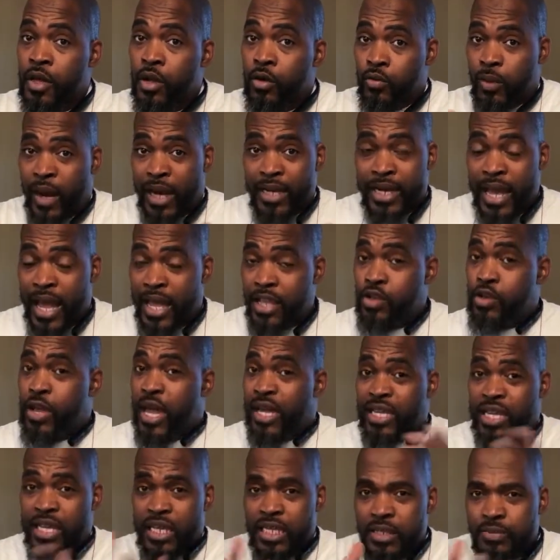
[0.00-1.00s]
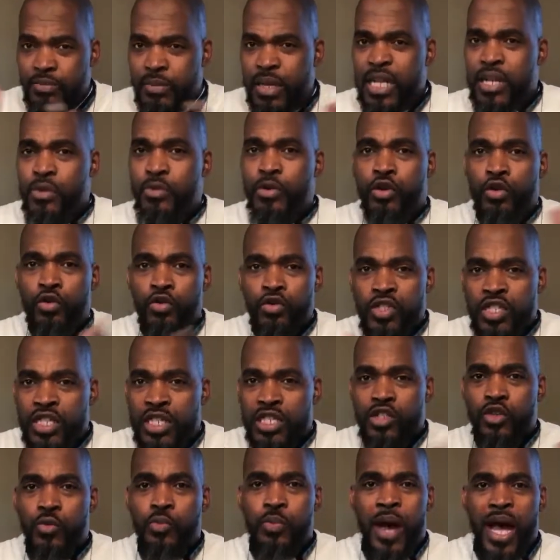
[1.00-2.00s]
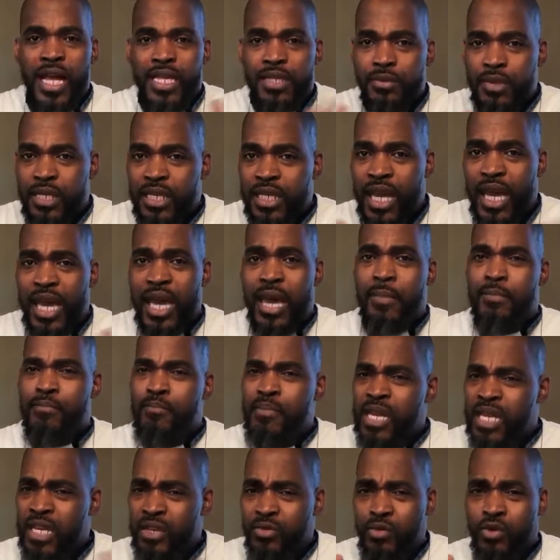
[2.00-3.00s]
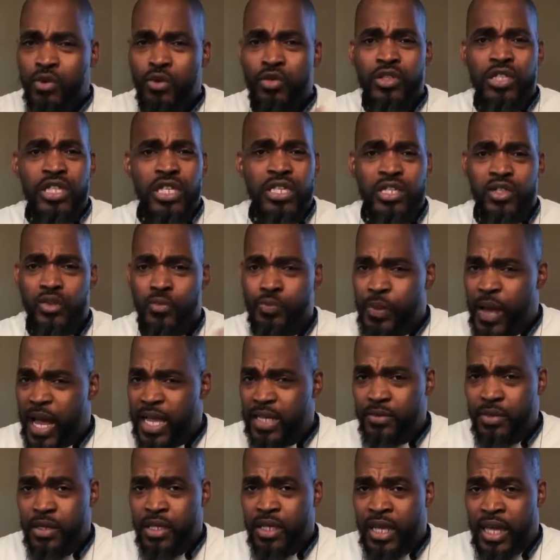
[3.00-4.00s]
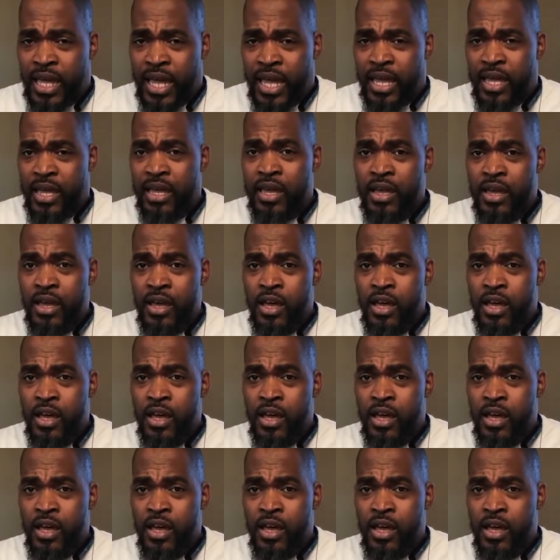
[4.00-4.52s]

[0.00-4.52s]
Right now, you got to get as many recruits in as you possibly can. Many recruits in as you possibly can.